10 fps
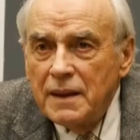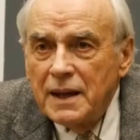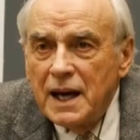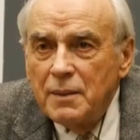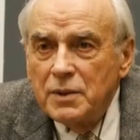
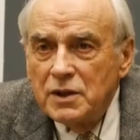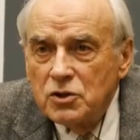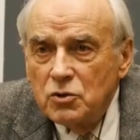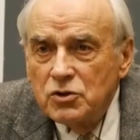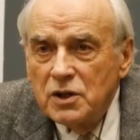The
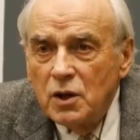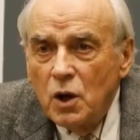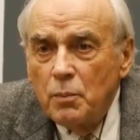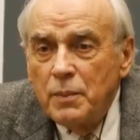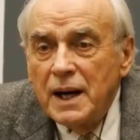amplitudes are
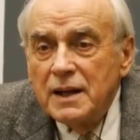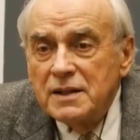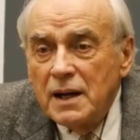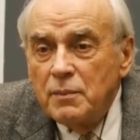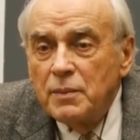
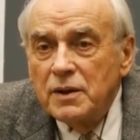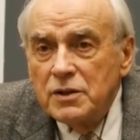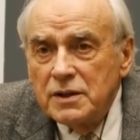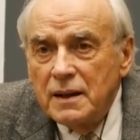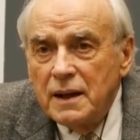complex
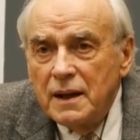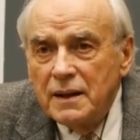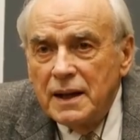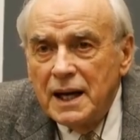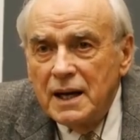numbers.
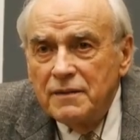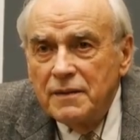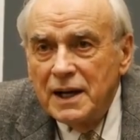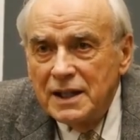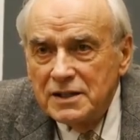They have
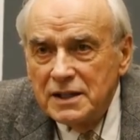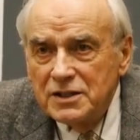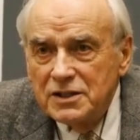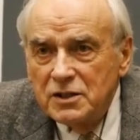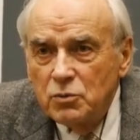
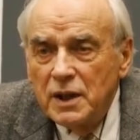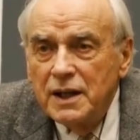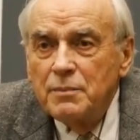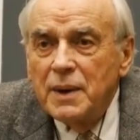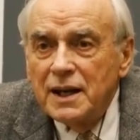phases as well
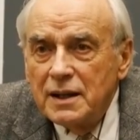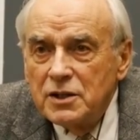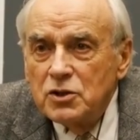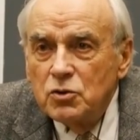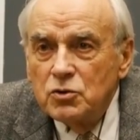as
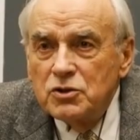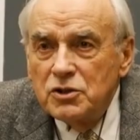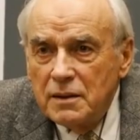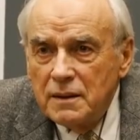magnitudes.